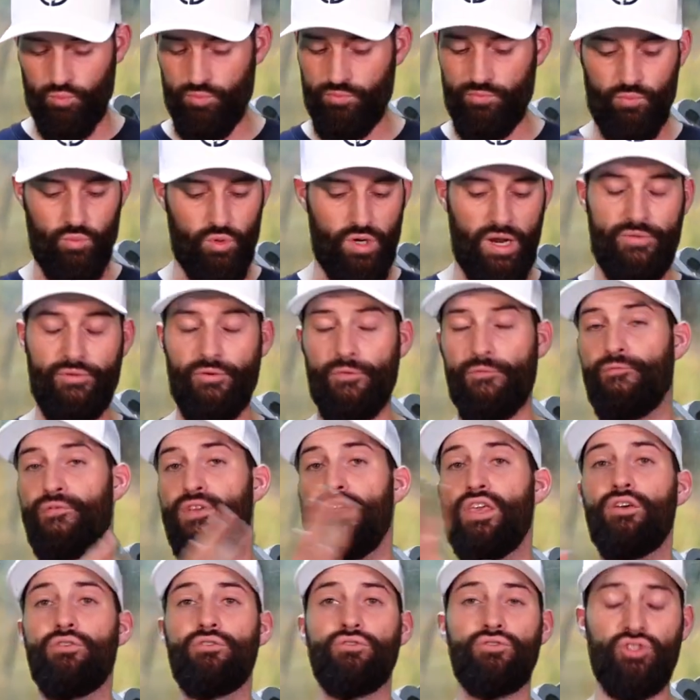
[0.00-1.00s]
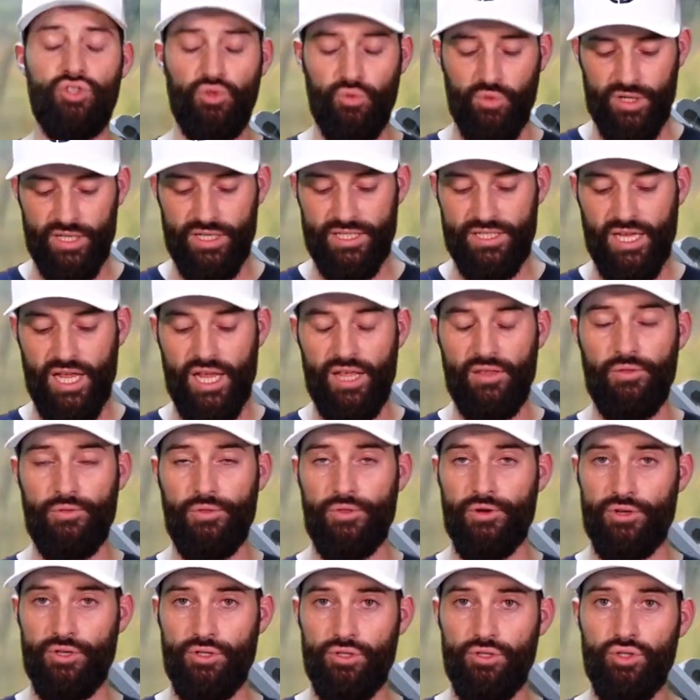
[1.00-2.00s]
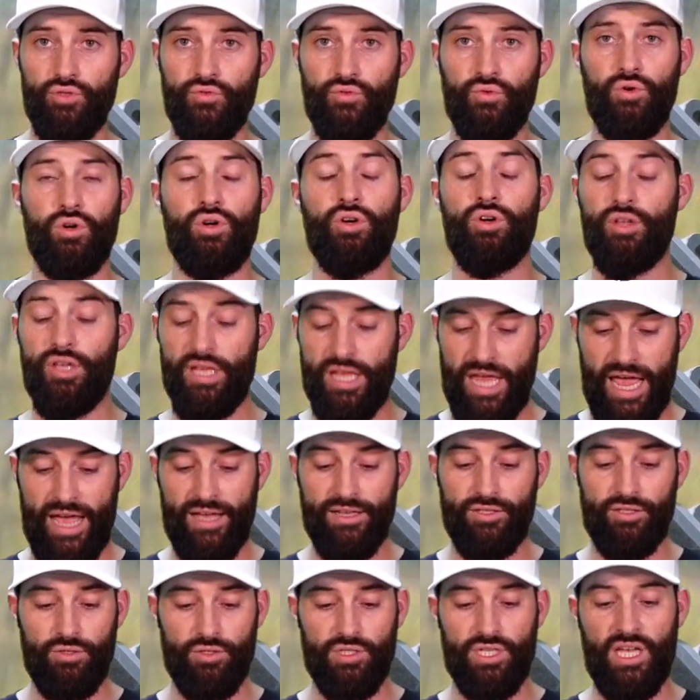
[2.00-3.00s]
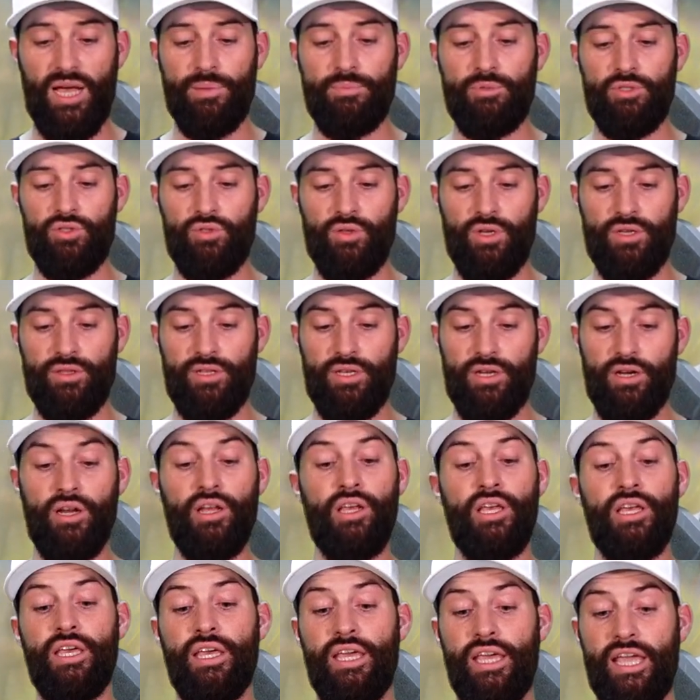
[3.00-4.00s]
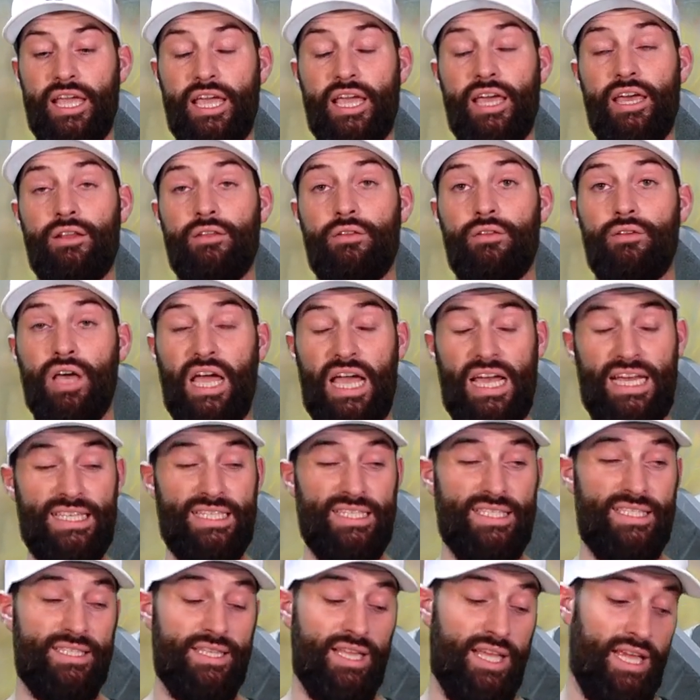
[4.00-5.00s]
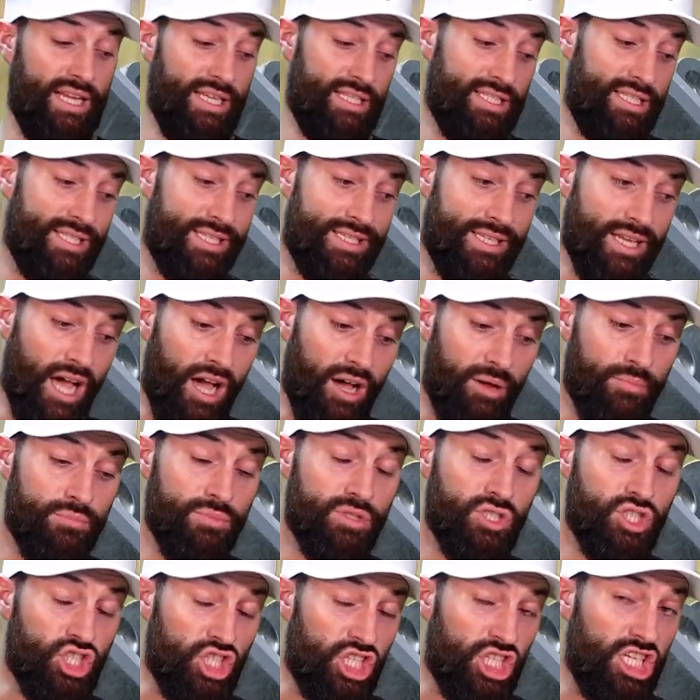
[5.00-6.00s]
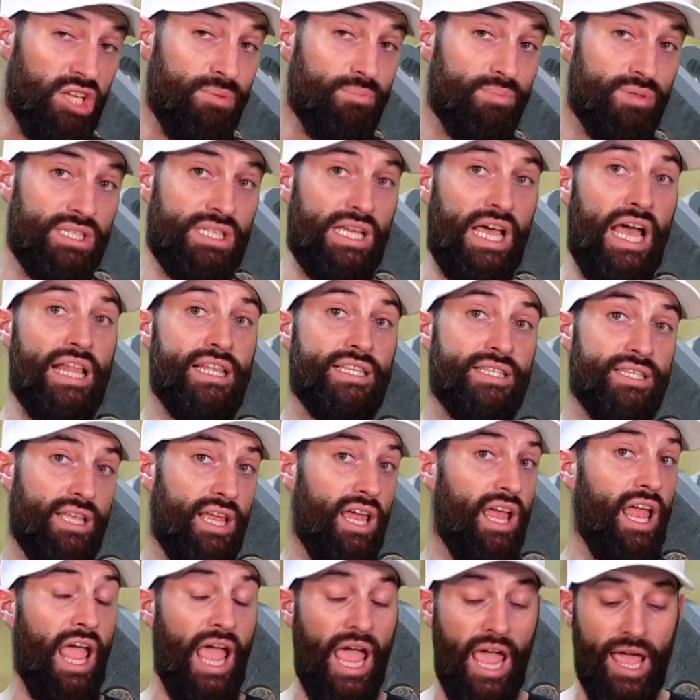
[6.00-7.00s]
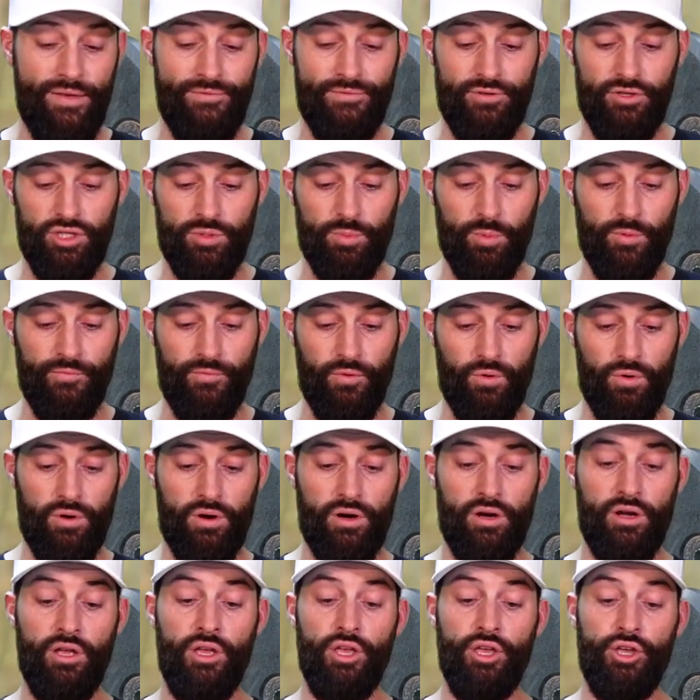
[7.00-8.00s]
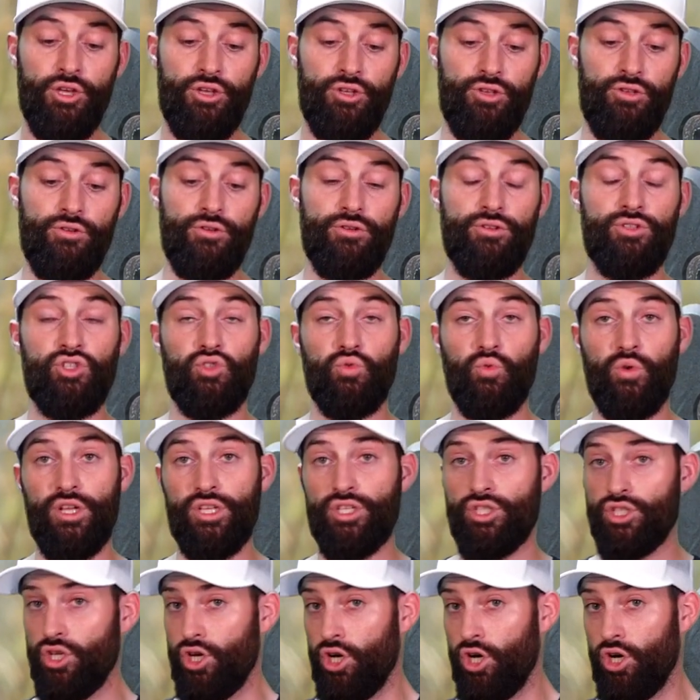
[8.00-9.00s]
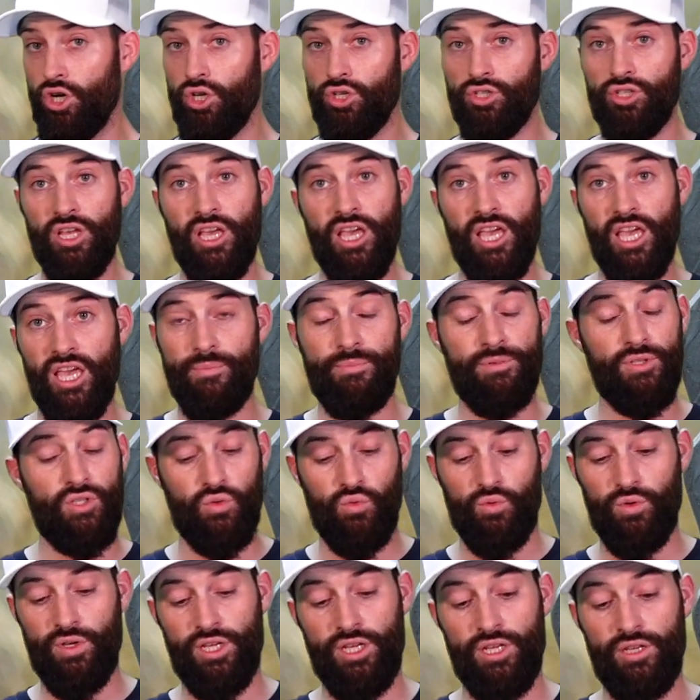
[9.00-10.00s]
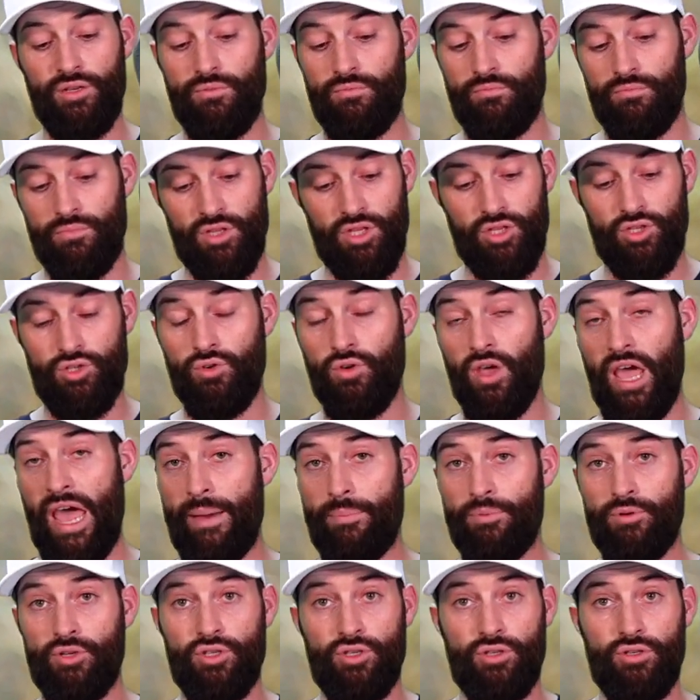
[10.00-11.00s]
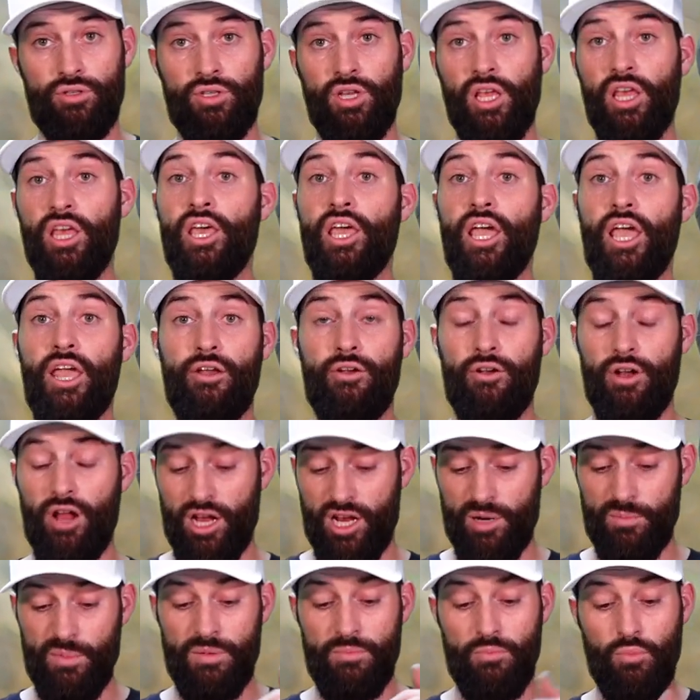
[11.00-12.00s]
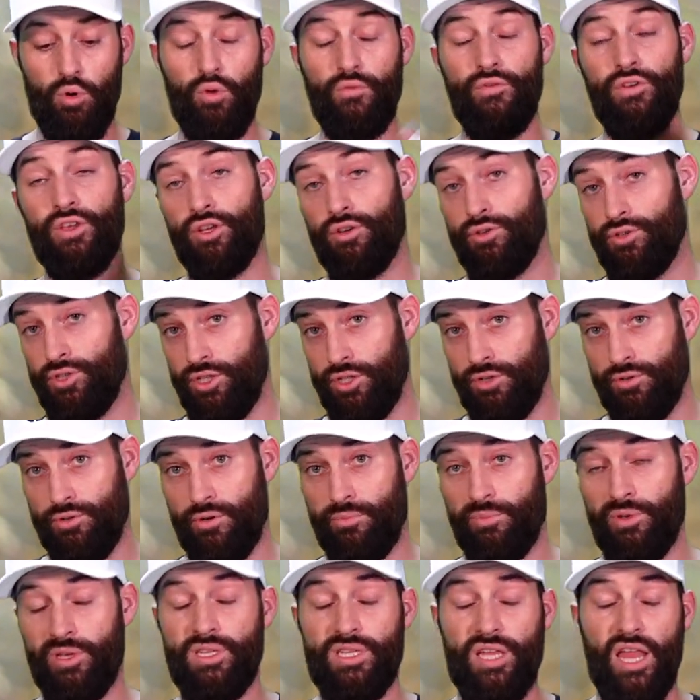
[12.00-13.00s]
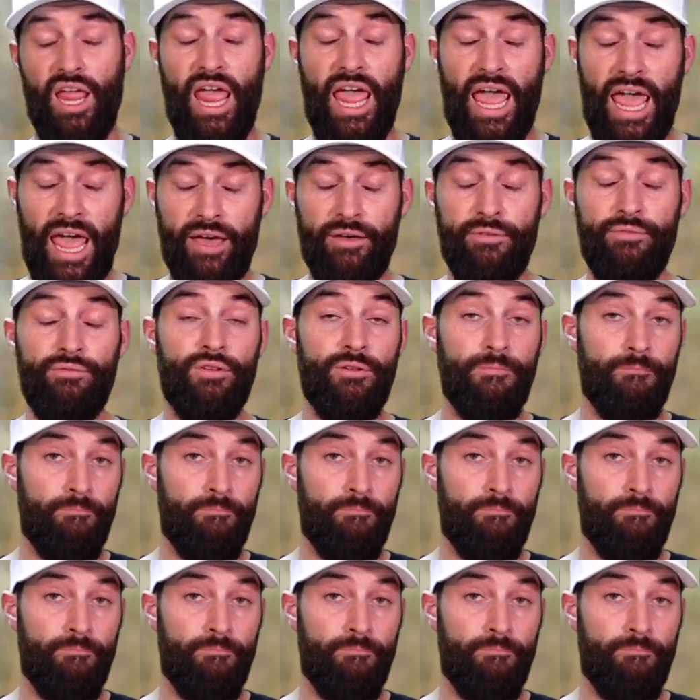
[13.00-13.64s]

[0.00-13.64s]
whatever field you want to say that they're used for, it has those options right there. And as like some cheap sights that I have used before, you can switch all day between the two apertures and you're not going to be moving your zero because I have